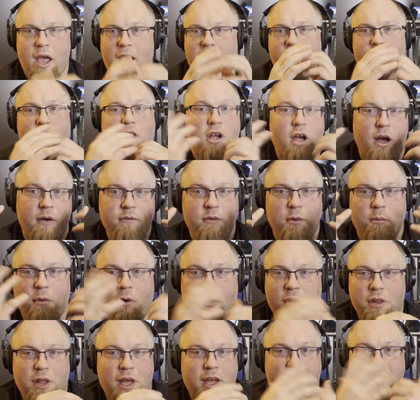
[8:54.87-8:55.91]
They're
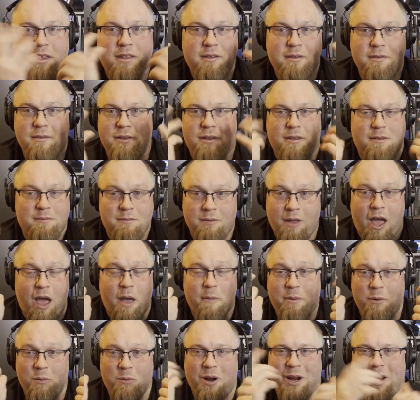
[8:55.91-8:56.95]
comfortable, like I've
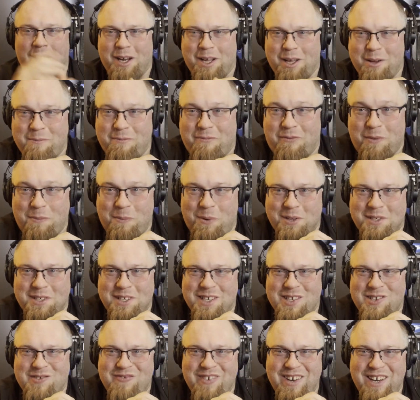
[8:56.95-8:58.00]
been wearing them for most of
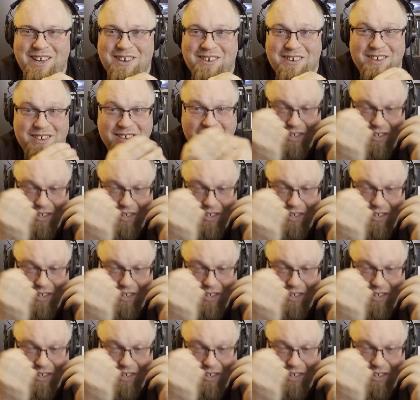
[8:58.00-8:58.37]
this video.